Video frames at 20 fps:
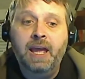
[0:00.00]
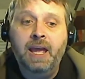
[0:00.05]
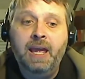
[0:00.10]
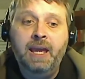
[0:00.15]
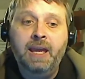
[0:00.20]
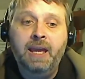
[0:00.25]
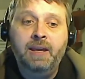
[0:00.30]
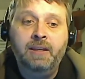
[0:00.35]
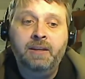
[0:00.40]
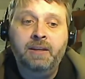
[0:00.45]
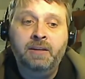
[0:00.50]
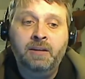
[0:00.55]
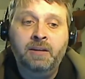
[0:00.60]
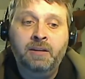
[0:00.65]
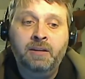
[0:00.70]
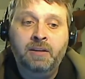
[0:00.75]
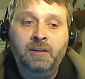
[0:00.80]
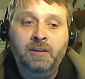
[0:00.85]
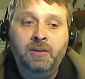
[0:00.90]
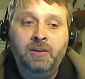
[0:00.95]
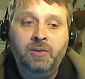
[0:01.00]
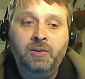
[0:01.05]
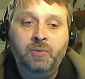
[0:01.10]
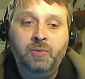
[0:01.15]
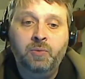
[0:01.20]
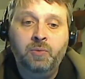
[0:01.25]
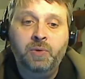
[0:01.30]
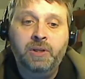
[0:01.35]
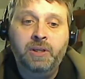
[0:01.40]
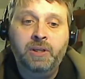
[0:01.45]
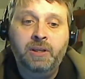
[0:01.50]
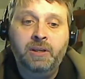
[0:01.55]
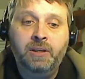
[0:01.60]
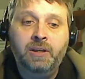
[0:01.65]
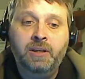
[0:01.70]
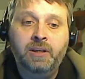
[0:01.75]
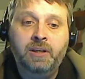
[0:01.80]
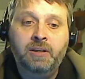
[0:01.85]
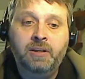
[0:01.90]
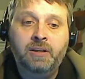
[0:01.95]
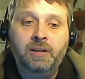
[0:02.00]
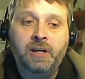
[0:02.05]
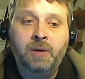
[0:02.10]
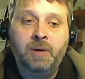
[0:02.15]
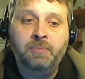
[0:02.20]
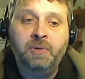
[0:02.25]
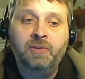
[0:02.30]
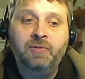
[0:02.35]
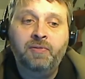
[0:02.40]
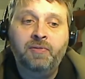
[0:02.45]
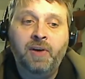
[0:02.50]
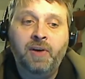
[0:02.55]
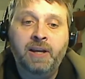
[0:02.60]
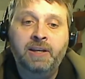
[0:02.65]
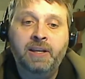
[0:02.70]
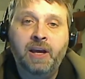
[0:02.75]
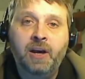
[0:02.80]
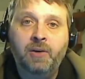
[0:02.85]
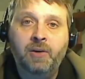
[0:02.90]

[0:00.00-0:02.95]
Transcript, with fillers: And we come to find